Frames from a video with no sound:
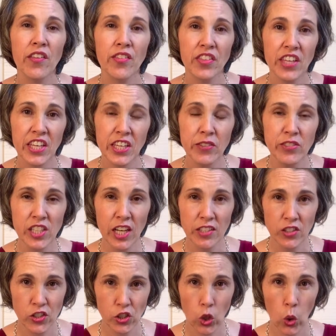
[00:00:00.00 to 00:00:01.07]
thieves
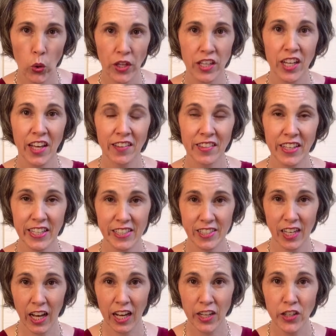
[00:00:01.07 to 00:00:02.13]
had stolen the
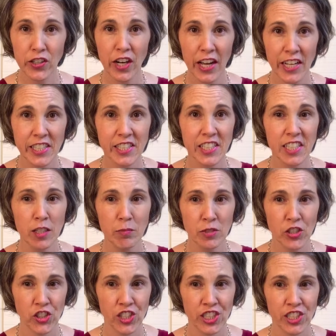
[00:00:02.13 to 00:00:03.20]
entire ATM
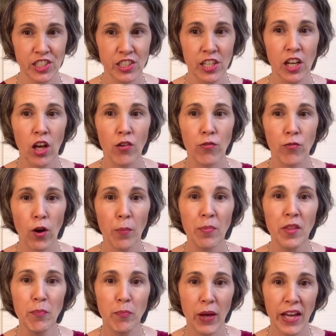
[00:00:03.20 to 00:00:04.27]
machine from
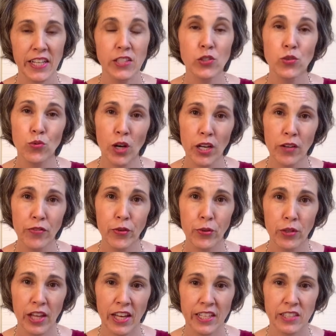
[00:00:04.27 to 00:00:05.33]
the bank's drive through
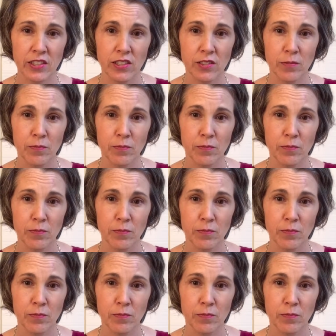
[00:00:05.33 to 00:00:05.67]
lanes.